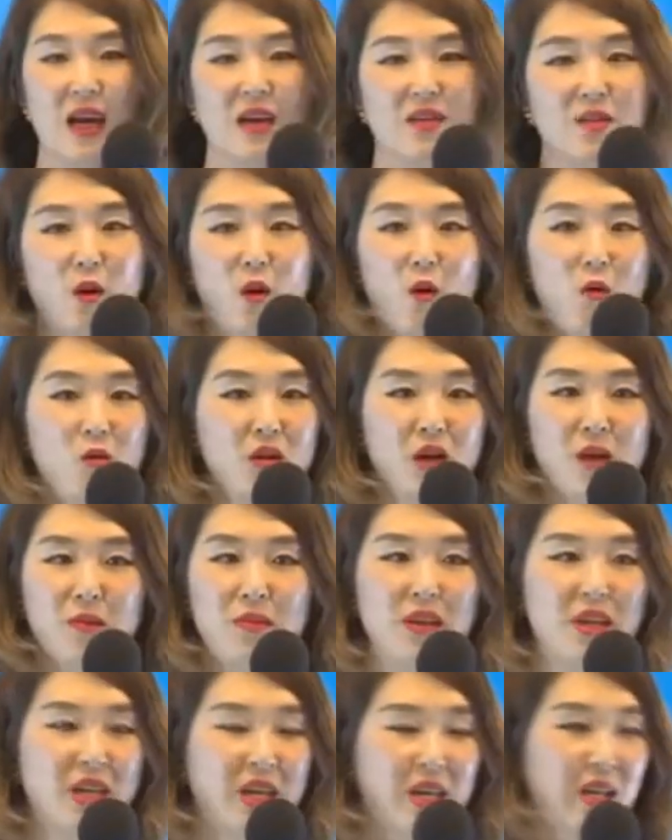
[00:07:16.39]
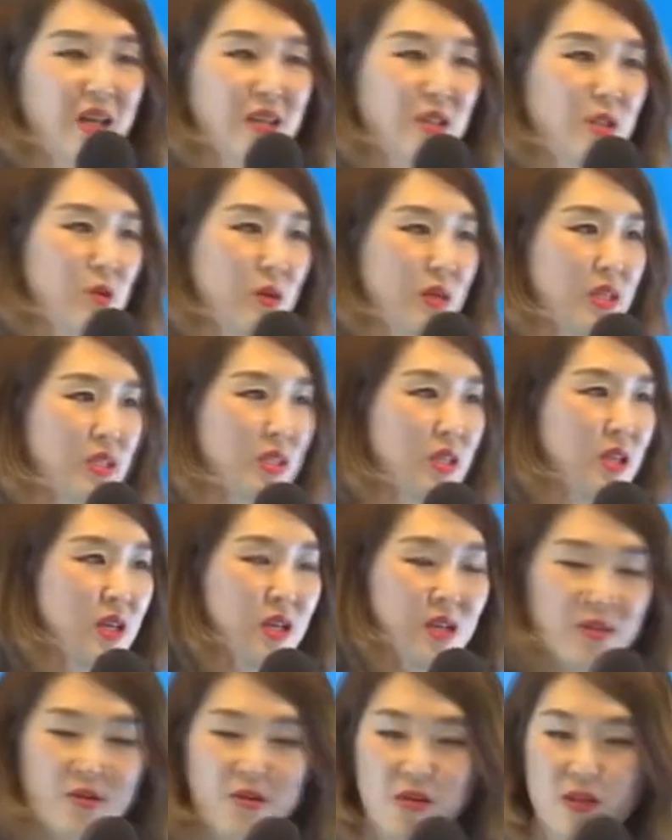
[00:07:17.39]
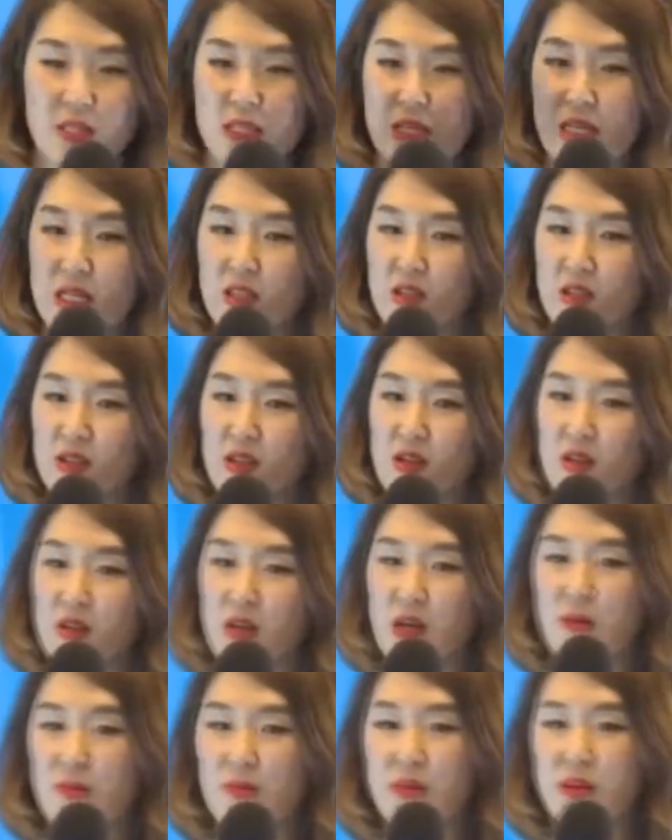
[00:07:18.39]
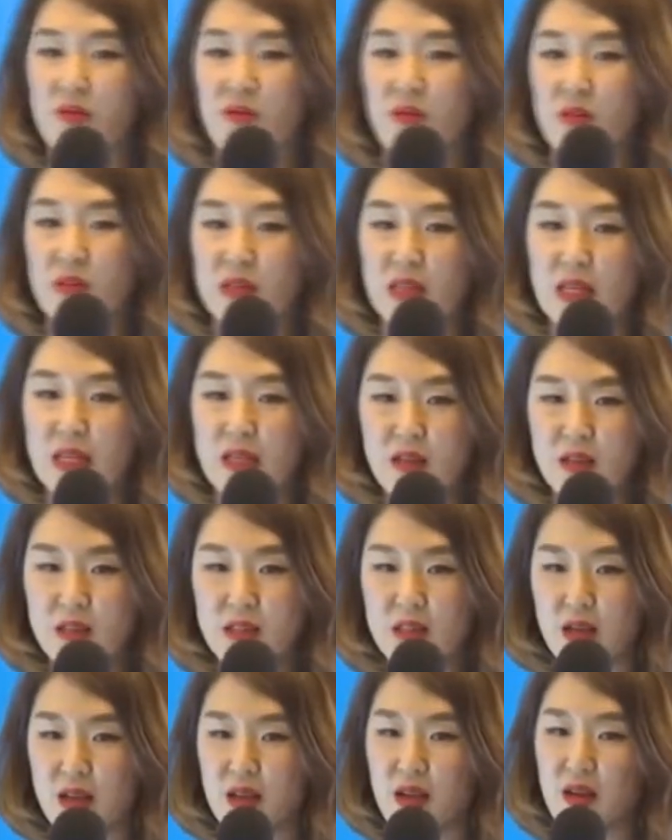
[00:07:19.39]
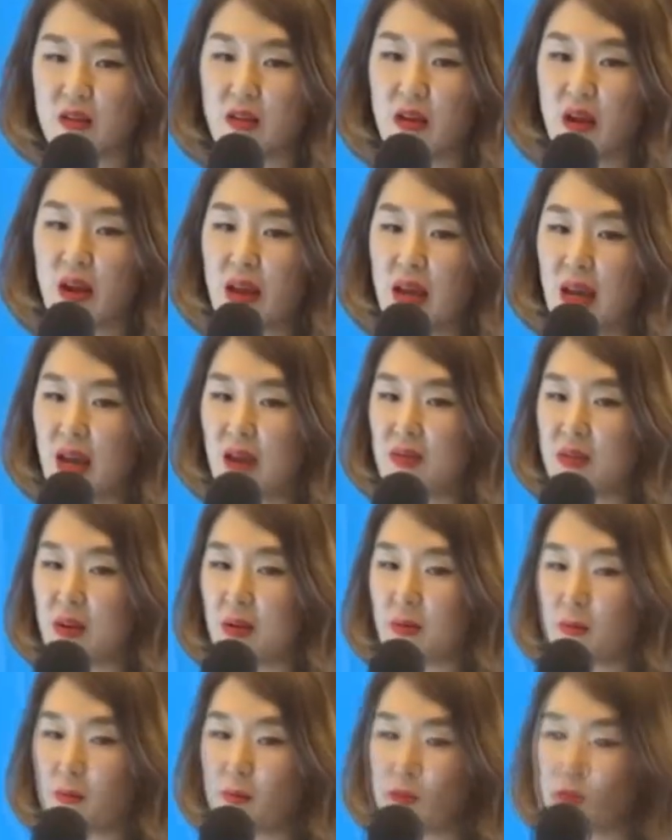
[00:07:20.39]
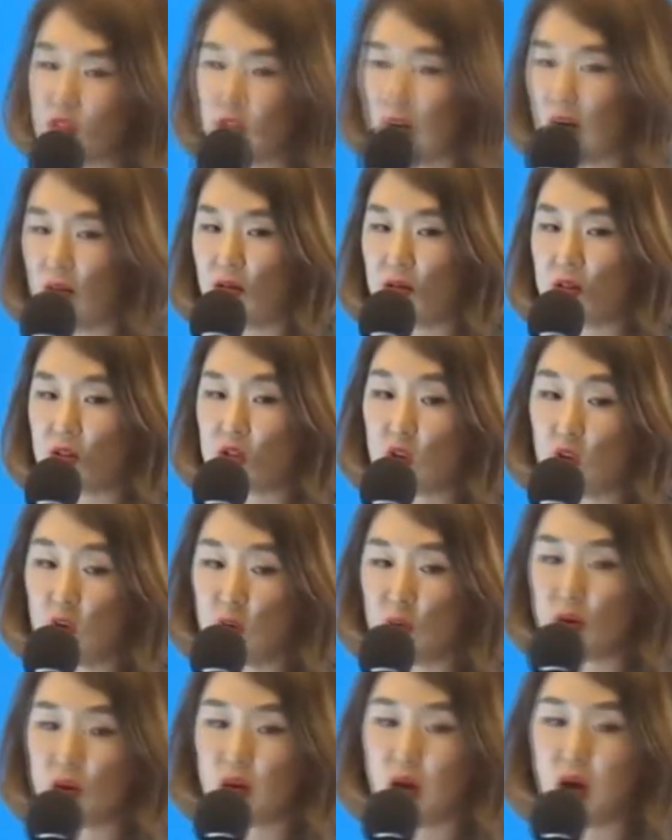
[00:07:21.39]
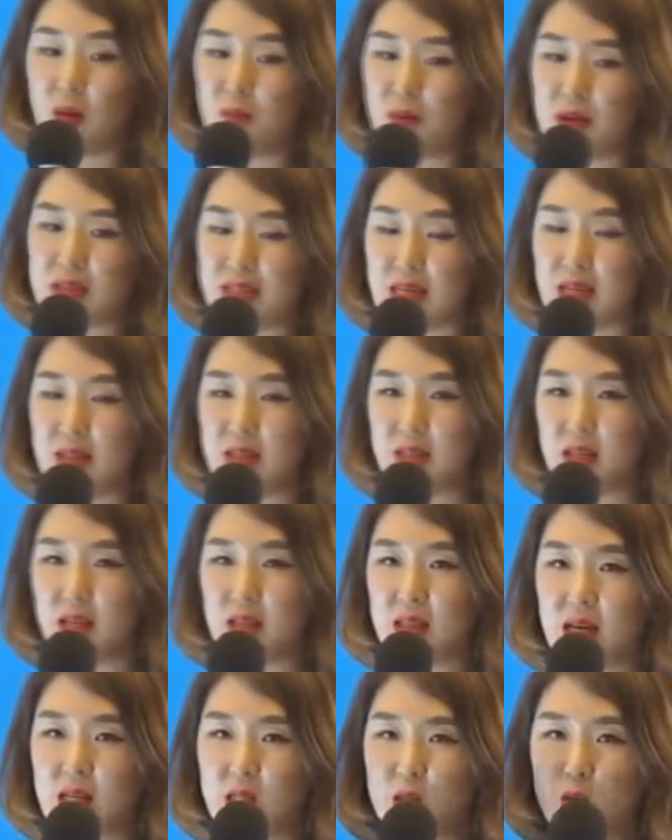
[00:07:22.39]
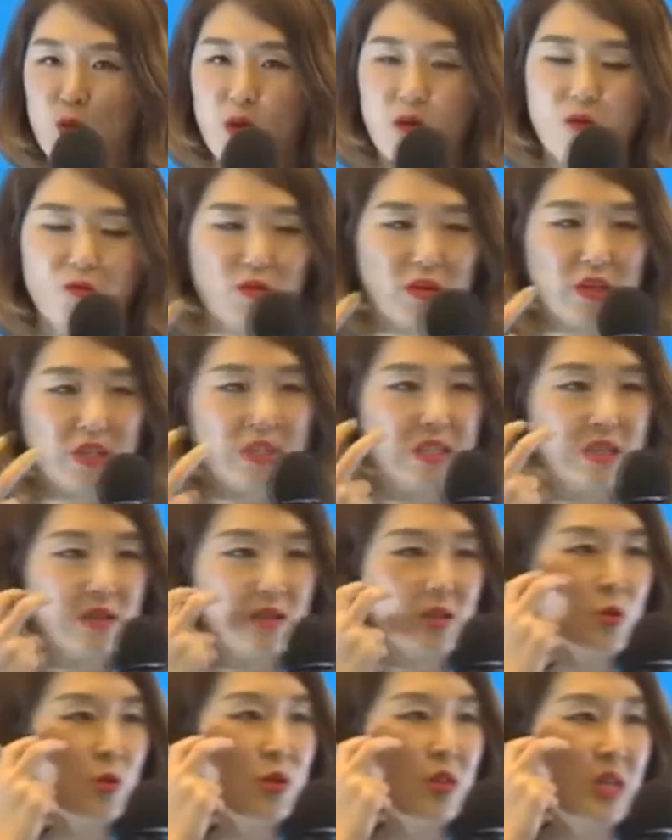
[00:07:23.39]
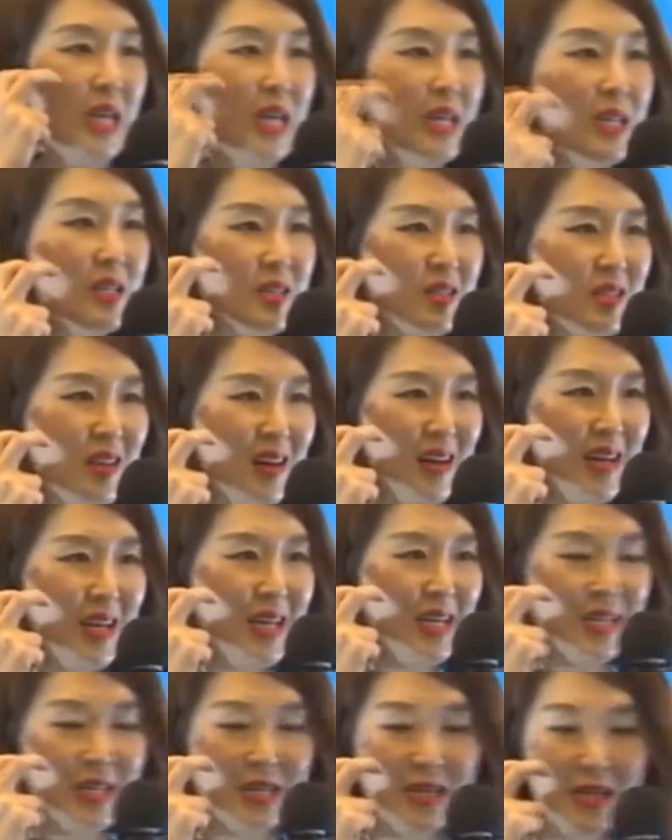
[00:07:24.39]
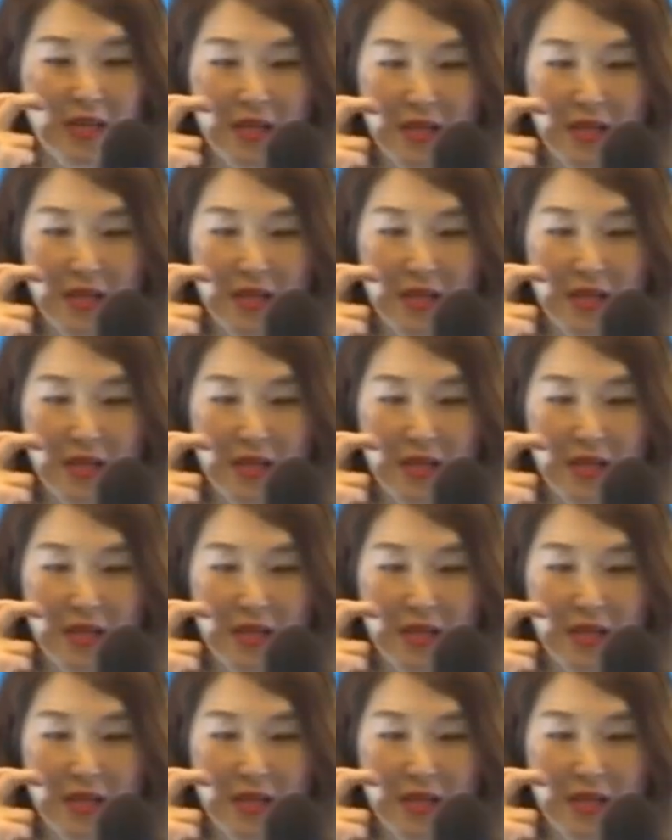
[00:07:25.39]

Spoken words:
and the own company cannot do it. So they send it to another company for clinical studies, and they check for its dermal compact density. That's what really deals with the inside,